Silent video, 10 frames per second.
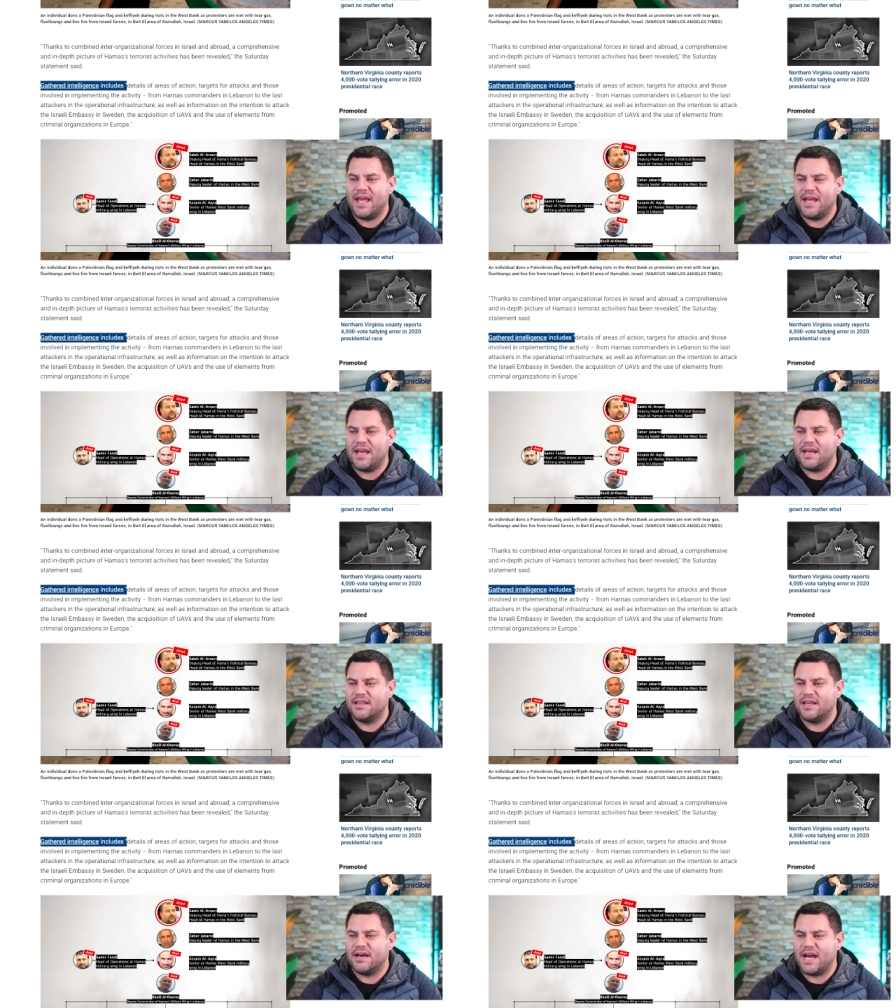
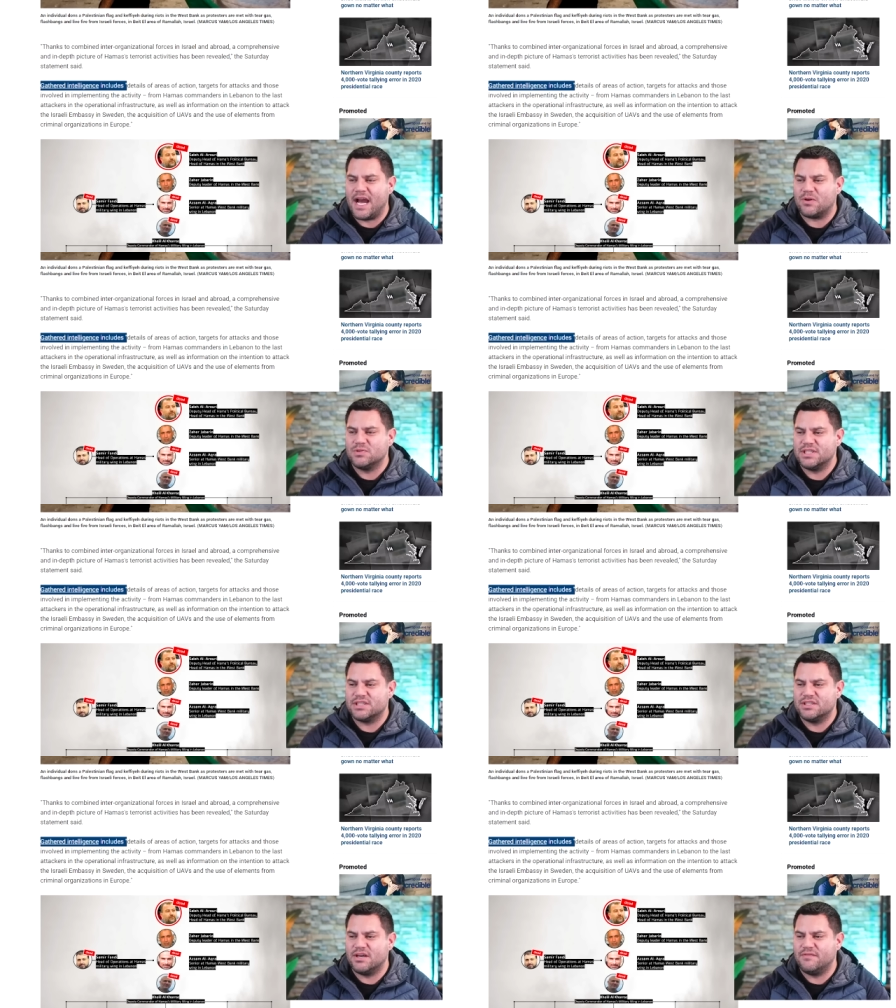and the
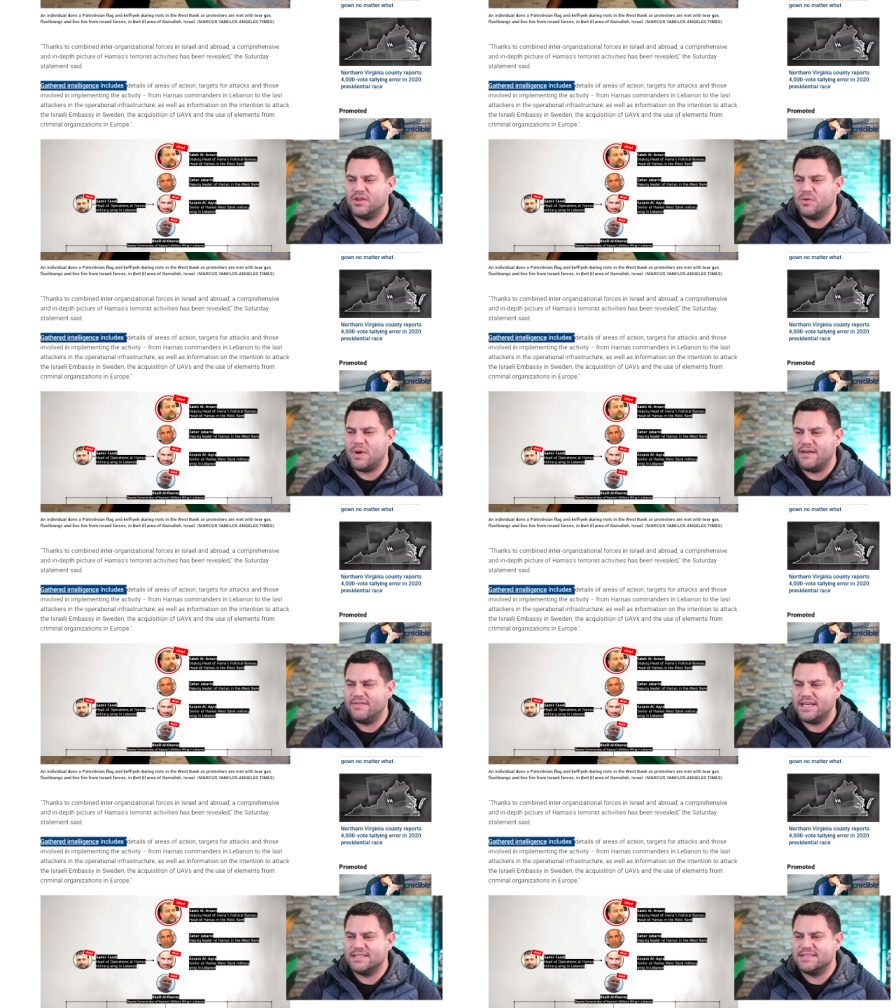acquisition of
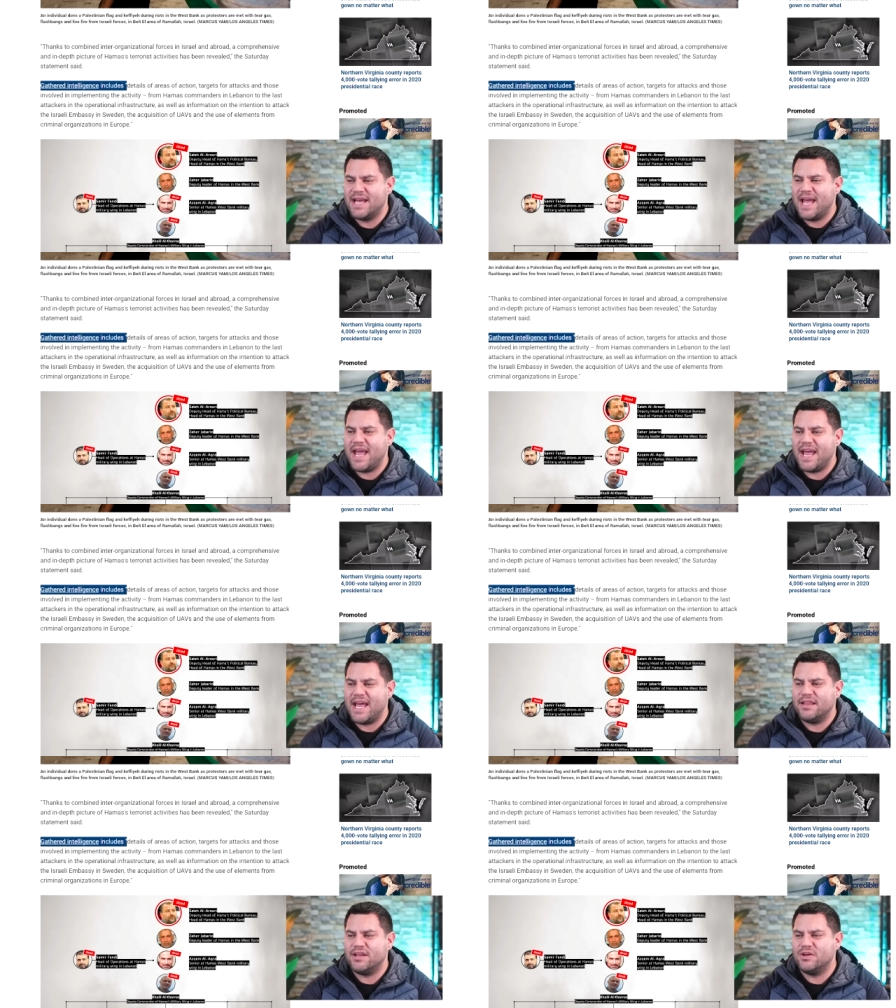UAVs
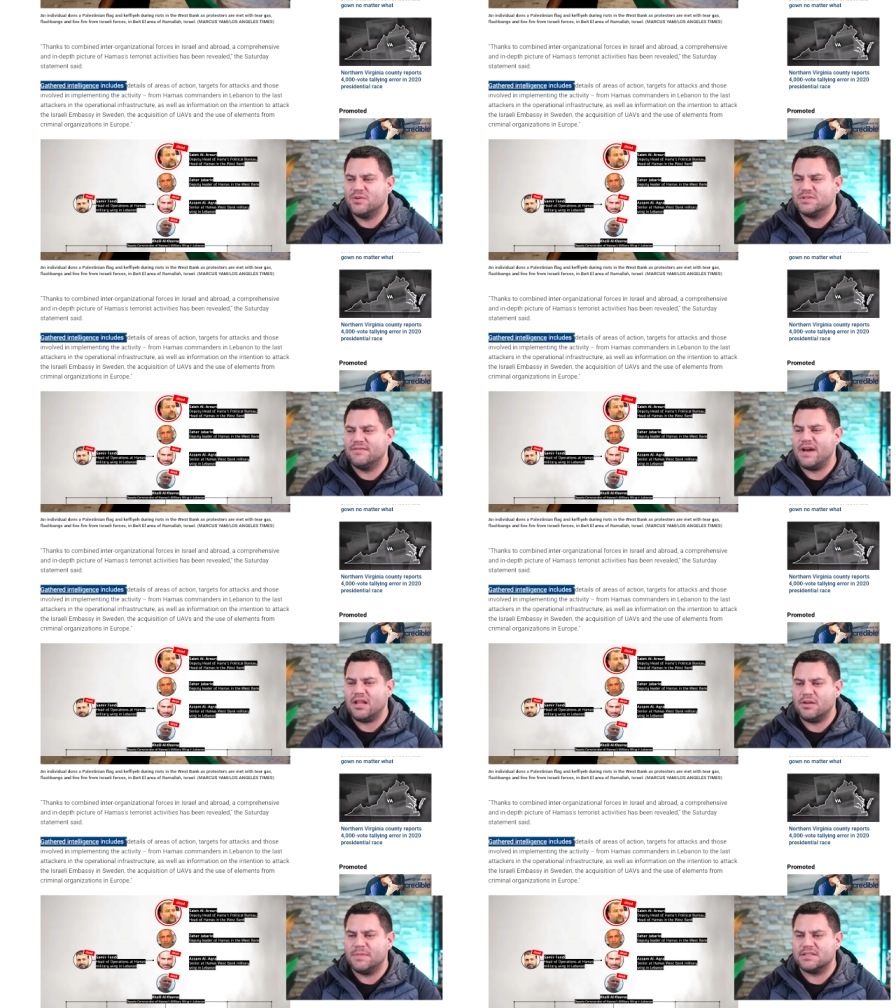and the use of
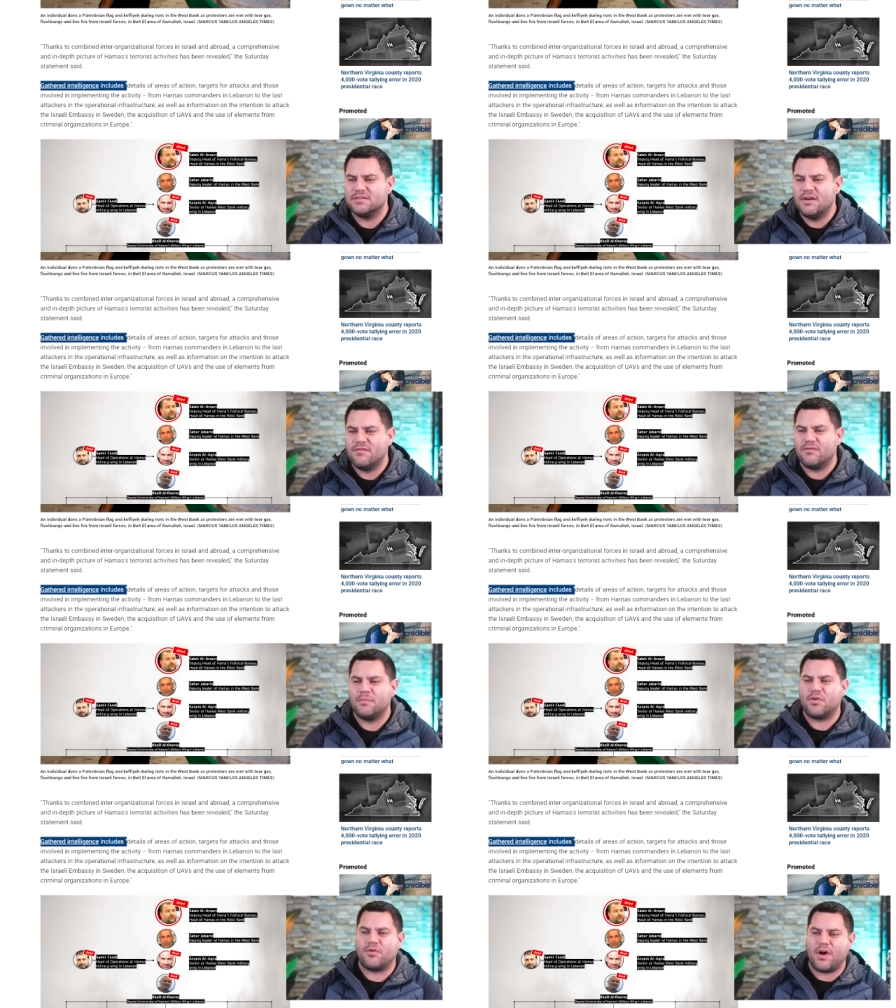elements
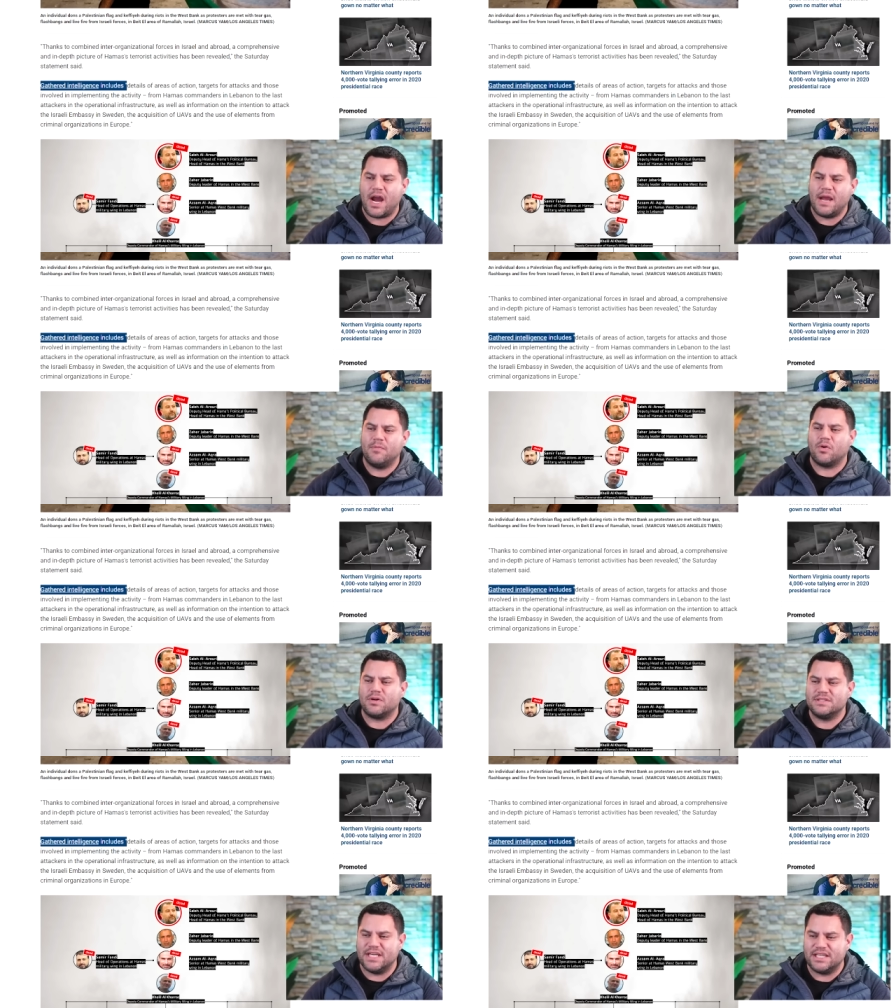from crime
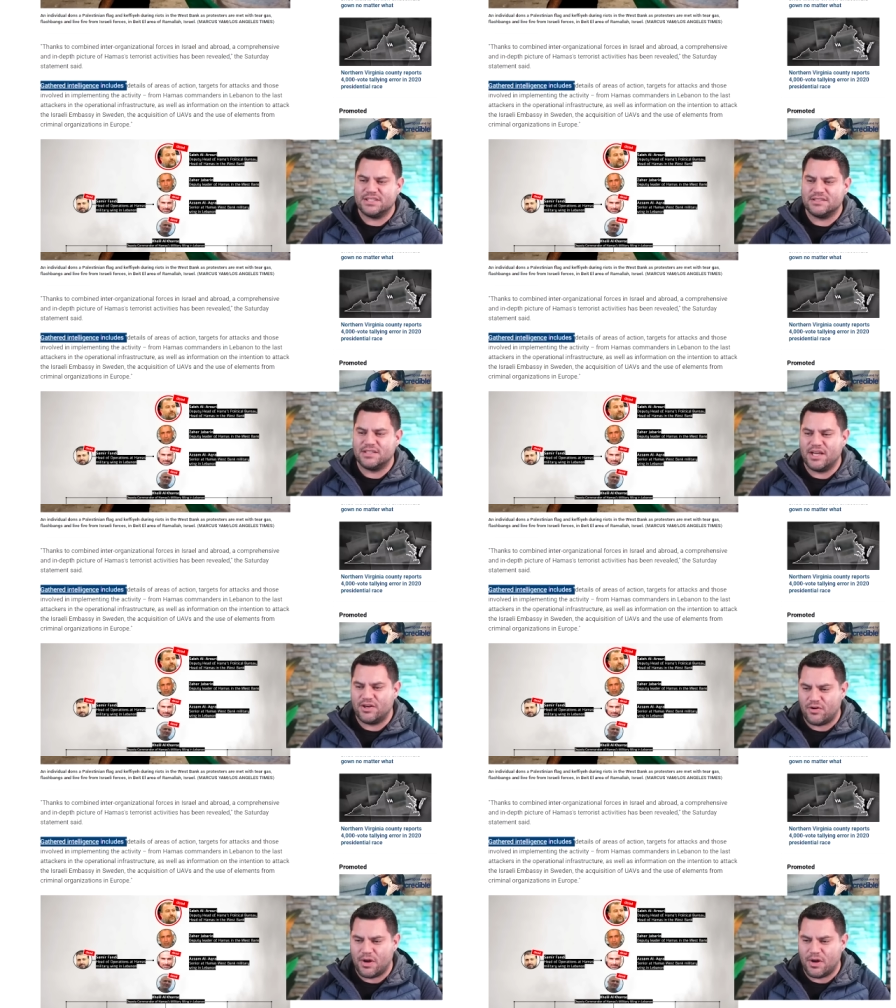organizations in